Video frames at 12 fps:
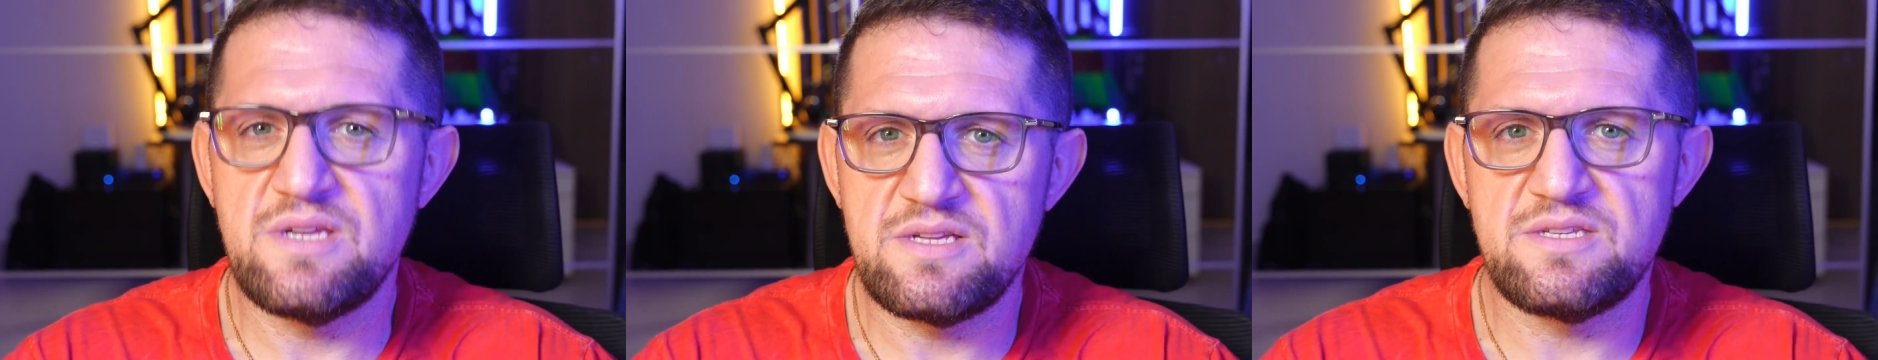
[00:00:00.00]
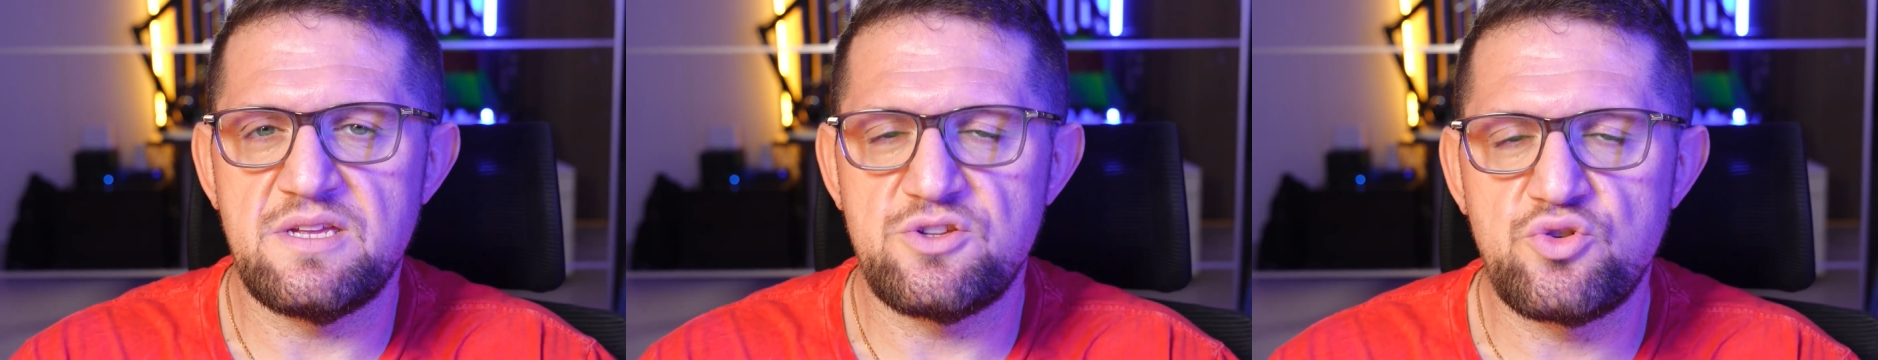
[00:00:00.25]

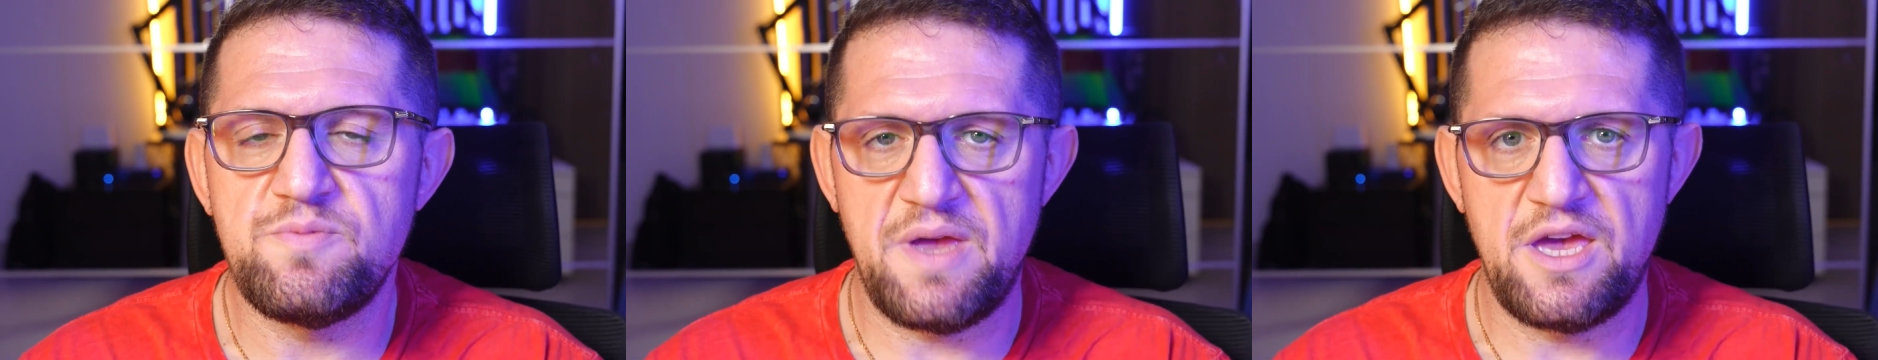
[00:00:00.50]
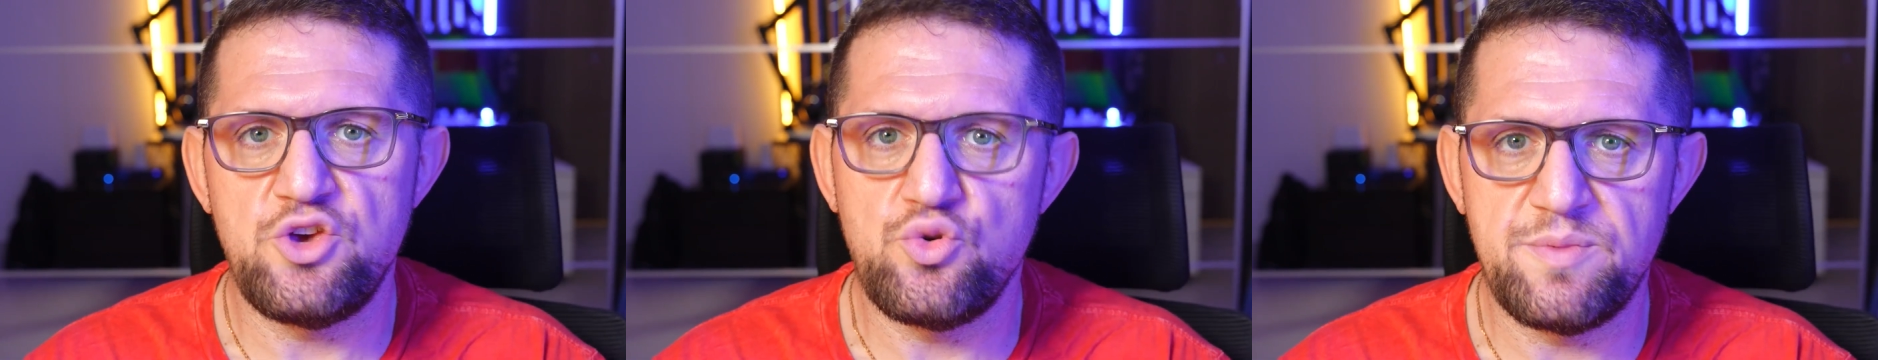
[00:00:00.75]
It's, it could be a
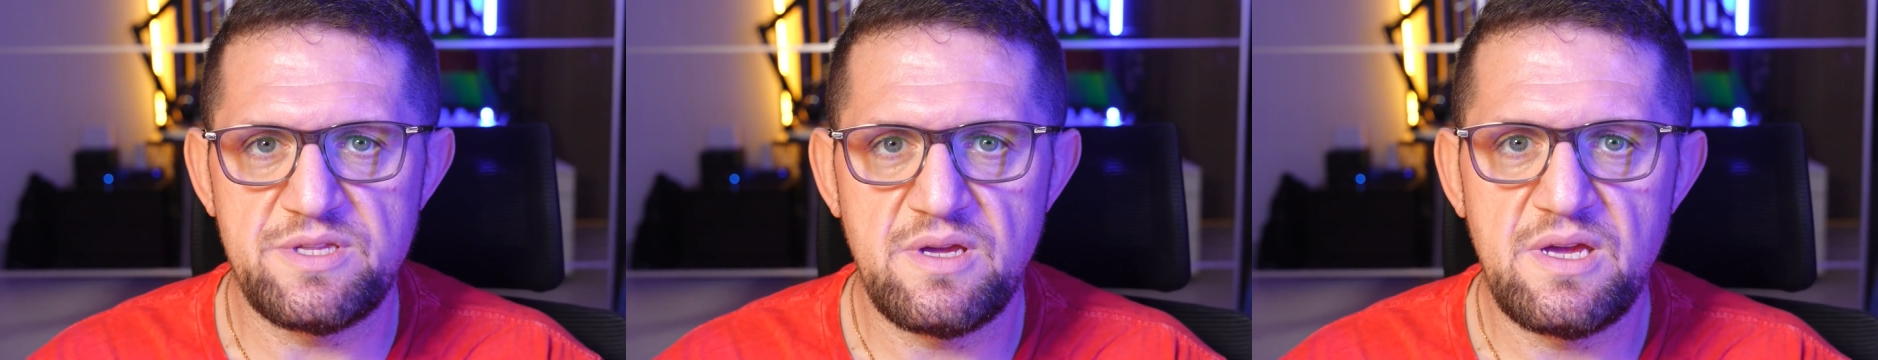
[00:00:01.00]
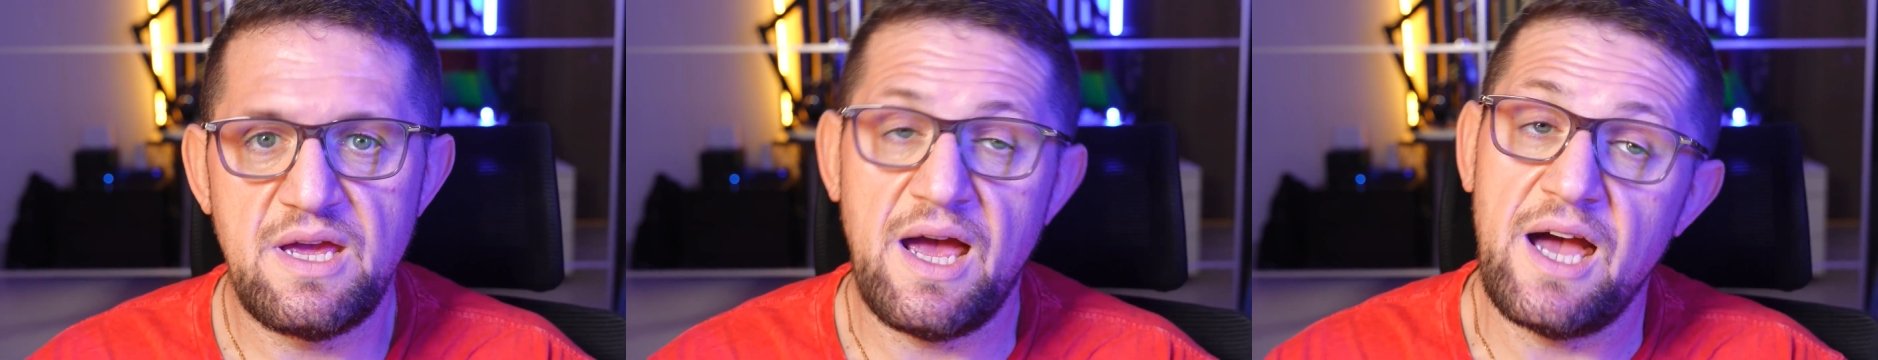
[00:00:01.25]
human
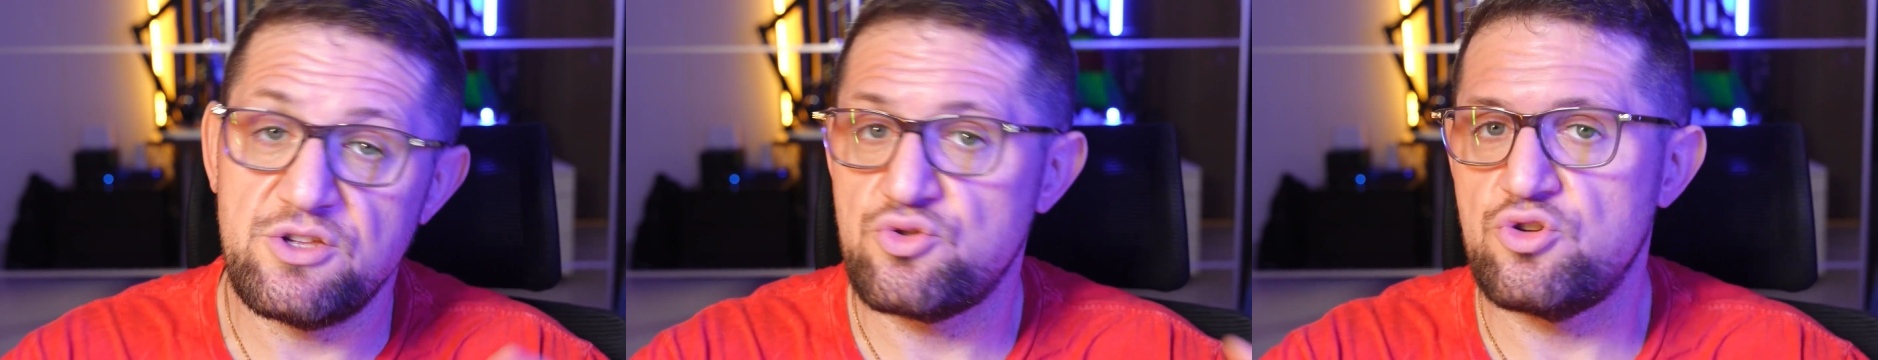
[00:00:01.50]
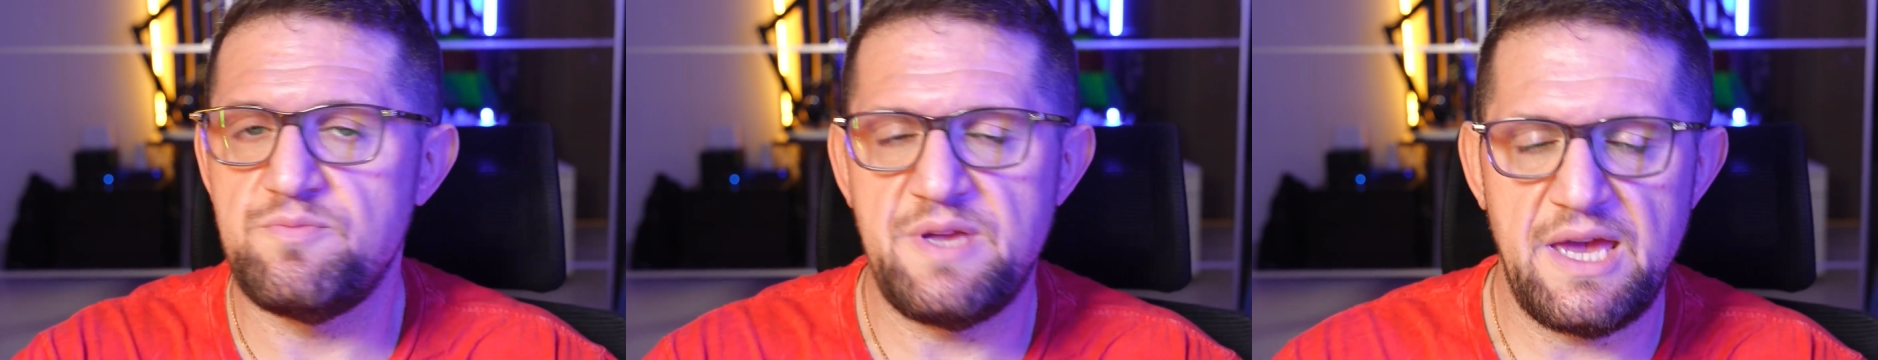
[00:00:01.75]
and it
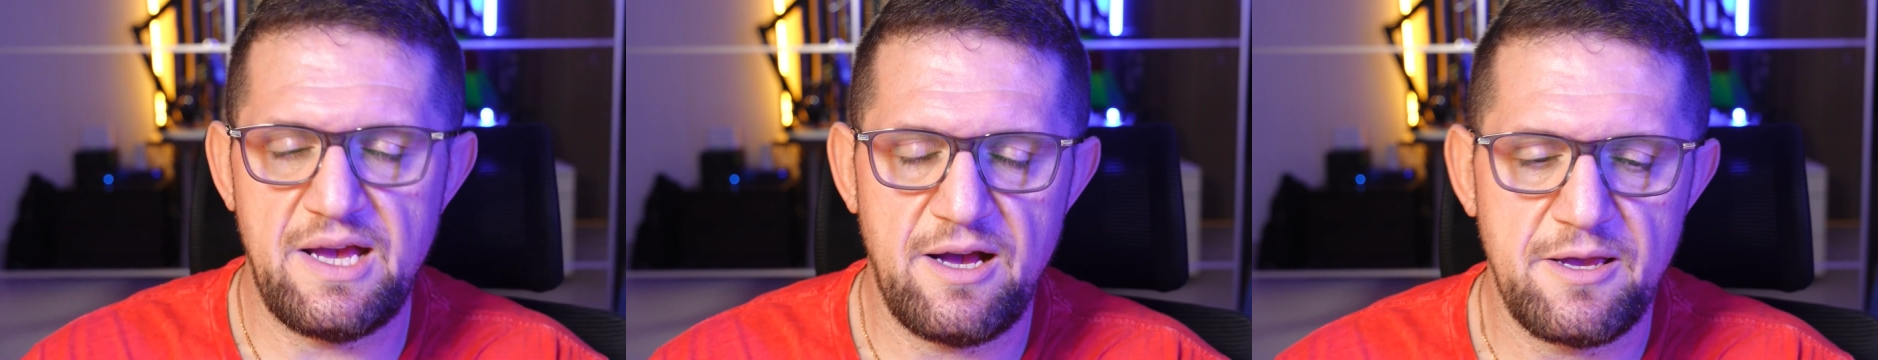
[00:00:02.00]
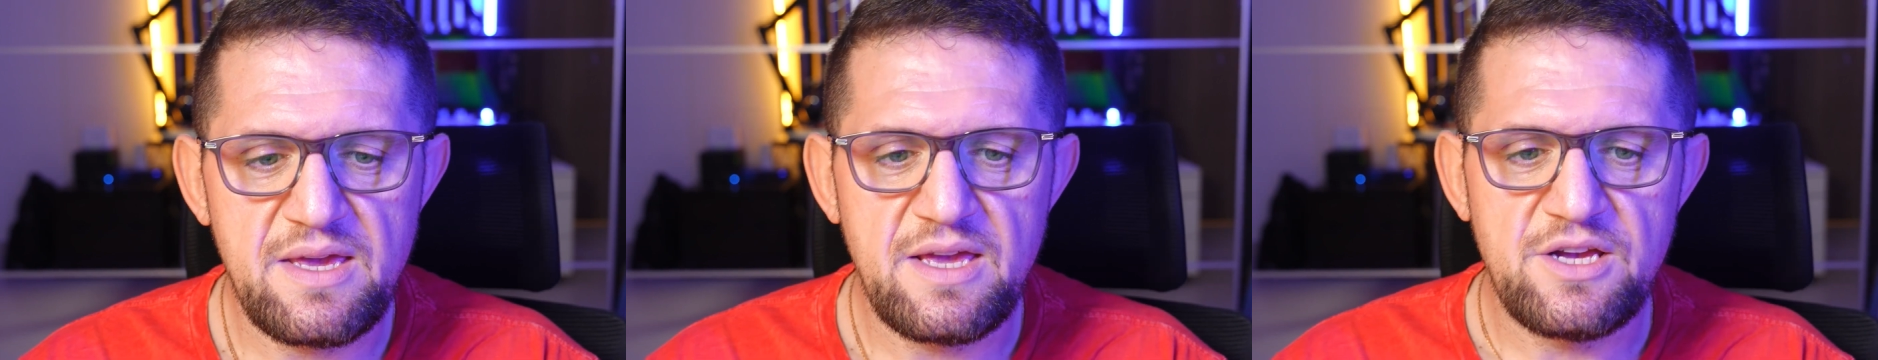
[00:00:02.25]
could be AI.